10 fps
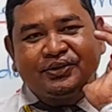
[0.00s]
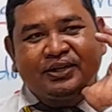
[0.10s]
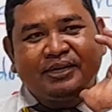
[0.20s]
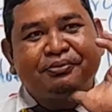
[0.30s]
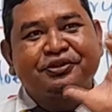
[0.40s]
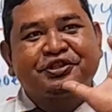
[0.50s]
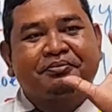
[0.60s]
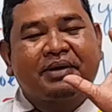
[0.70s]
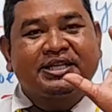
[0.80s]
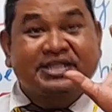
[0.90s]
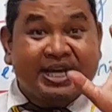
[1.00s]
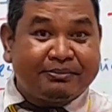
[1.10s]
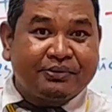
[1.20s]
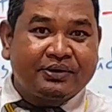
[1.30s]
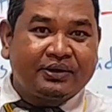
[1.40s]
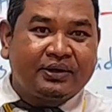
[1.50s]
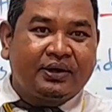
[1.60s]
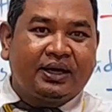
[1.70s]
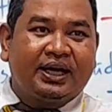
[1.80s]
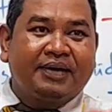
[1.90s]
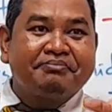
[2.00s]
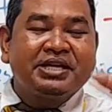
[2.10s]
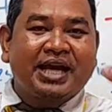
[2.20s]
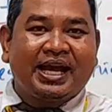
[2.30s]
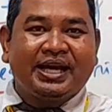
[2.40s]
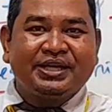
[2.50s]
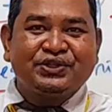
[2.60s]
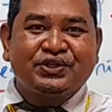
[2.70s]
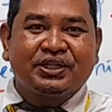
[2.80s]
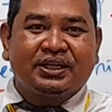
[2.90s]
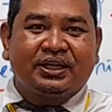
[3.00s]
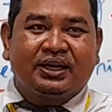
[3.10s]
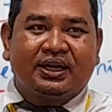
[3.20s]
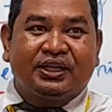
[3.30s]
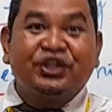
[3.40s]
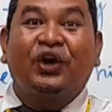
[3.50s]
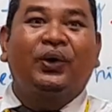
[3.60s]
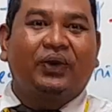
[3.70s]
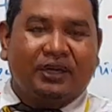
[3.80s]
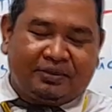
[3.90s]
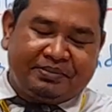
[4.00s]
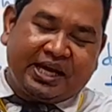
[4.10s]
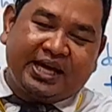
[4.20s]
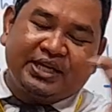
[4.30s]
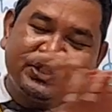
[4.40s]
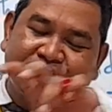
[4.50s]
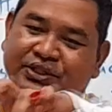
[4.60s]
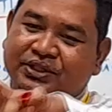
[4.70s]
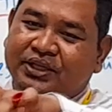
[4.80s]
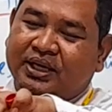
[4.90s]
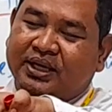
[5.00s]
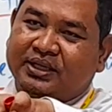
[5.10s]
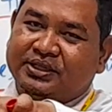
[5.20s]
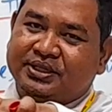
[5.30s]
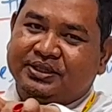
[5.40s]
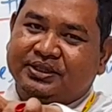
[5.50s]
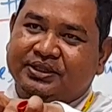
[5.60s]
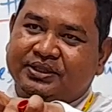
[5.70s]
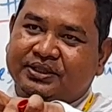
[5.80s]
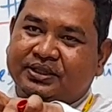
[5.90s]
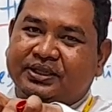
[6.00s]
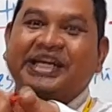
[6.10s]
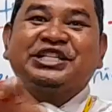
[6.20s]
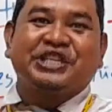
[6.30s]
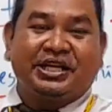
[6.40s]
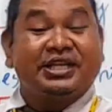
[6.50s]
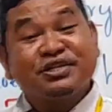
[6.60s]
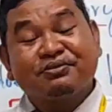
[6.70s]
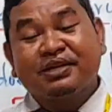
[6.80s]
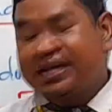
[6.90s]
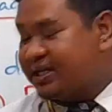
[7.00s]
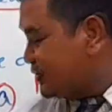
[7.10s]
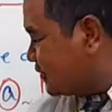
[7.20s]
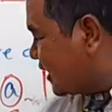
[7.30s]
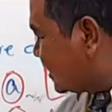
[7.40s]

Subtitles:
I put my table behind the hall or behind the kitchen. This one that you